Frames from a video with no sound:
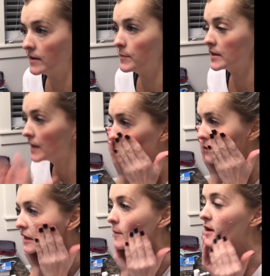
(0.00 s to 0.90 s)
in because that
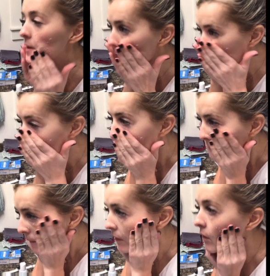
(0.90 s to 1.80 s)
will contaminate
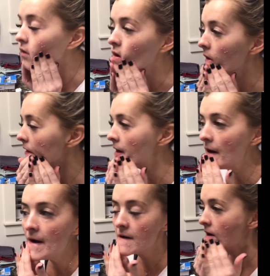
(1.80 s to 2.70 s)
the whole
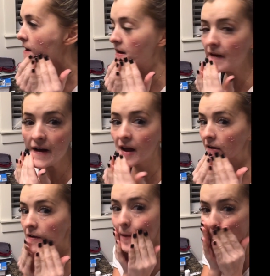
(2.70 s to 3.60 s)

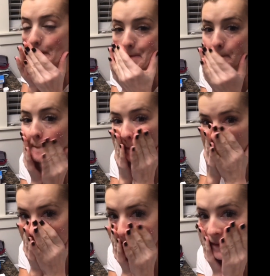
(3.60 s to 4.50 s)
entire
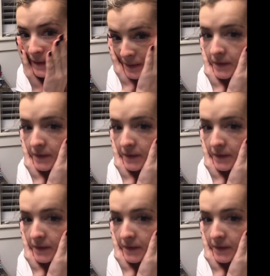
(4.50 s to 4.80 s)
bottle.